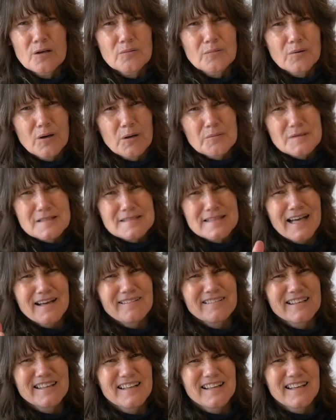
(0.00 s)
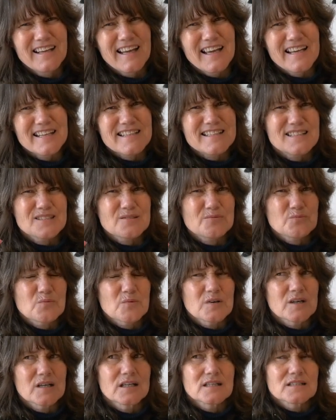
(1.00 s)
What was our next
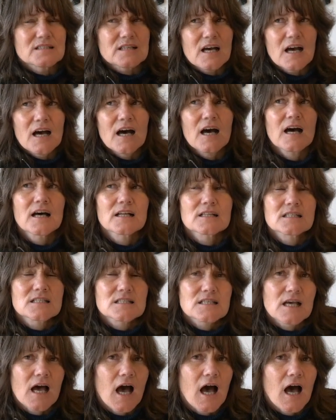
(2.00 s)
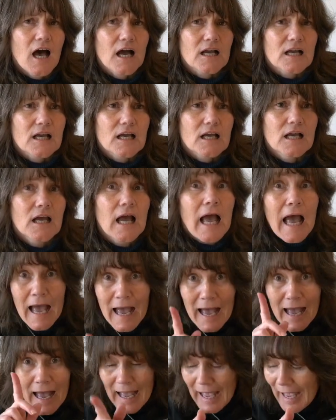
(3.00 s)
word? A duck.
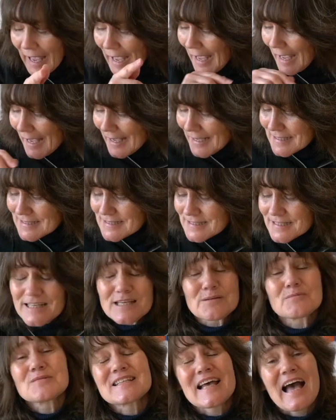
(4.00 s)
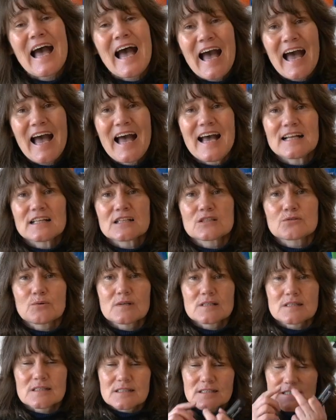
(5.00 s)
And. It was and,
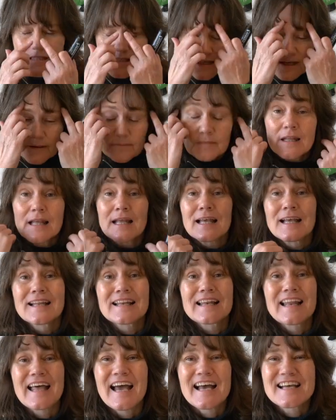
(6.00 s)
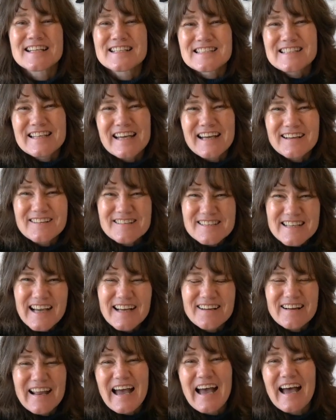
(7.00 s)
wasn't it? Let's sound
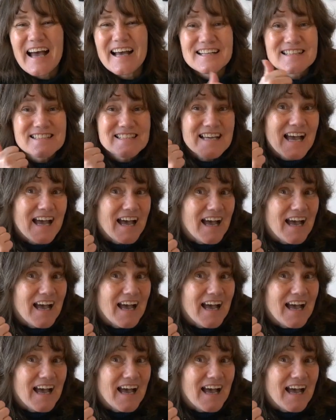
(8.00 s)
out and.